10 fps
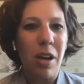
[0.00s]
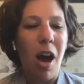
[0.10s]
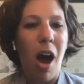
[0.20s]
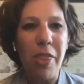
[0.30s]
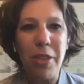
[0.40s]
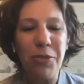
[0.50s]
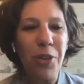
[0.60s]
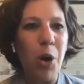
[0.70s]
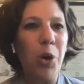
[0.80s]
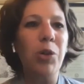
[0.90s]
on the
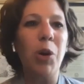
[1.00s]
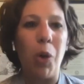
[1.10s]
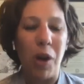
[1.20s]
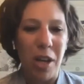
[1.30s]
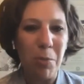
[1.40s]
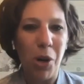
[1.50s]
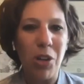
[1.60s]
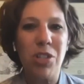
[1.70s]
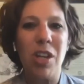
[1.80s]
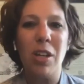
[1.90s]
phone or in
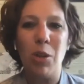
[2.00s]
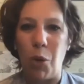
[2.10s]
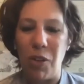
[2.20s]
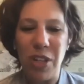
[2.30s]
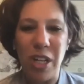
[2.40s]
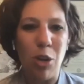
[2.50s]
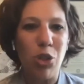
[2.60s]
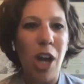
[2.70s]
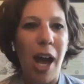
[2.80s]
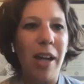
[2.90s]
person or video
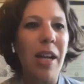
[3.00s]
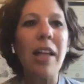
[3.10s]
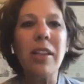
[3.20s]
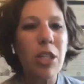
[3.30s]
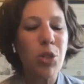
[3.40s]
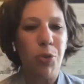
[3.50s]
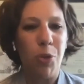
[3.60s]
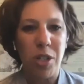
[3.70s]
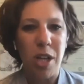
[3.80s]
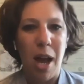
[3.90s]
chat at least
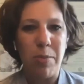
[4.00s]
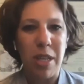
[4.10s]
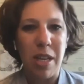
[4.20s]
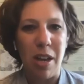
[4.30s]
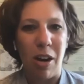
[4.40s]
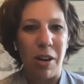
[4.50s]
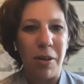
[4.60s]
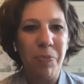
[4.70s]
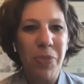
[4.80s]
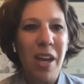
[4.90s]
four times a year.
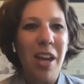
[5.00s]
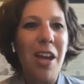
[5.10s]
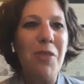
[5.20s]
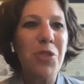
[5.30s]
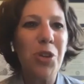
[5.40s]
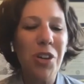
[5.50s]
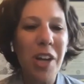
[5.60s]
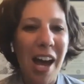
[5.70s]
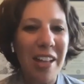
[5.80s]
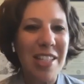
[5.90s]
If you're
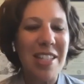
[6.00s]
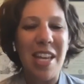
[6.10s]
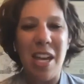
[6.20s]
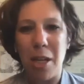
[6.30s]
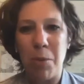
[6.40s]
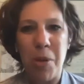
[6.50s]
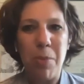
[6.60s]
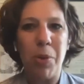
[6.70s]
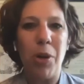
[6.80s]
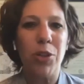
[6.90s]
not seeing
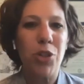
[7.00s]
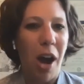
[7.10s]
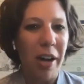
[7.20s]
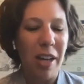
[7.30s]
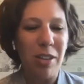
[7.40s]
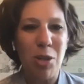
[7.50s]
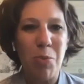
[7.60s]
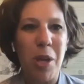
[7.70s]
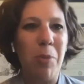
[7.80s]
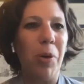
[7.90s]
people, talking to
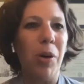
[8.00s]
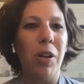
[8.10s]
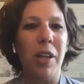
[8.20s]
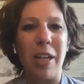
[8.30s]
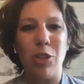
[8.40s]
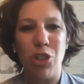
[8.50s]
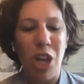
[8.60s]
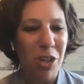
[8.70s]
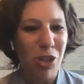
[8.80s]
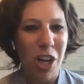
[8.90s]
people,
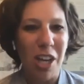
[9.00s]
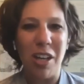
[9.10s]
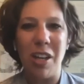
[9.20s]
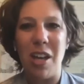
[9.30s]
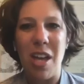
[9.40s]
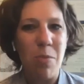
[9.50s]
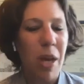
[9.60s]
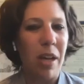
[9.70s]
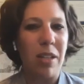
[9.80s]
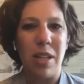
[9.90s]
exchanging
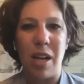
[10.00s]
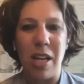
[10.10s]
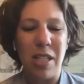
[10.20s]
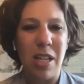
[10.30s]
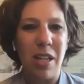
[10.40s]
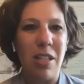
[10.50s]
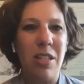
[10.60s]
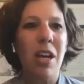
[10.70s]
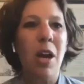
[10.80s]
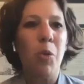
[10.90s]
emails and
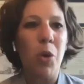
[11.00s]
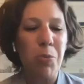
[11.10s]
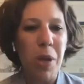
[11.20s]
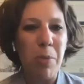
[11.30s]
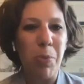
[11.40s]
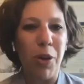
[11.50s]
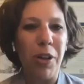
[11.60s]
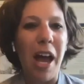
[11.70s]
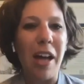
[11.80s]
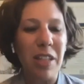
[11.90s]
ideas with people
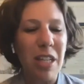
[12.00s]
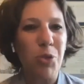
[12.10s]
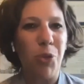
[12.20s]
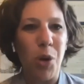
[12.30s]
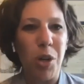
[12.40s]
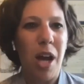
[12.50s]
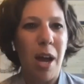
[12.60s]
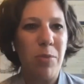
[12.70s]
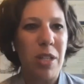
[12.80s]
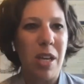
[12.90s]
at least four
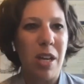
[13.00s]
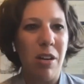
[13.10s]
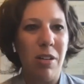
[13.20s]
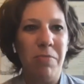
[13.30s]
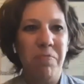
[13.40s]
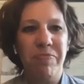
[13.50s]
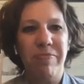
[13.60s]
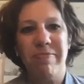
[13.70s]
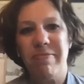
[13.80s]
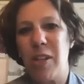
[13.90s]
times a year,
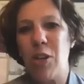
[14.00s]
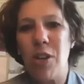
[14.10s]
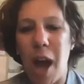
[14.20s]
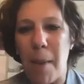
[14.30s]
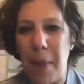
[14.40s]
you're not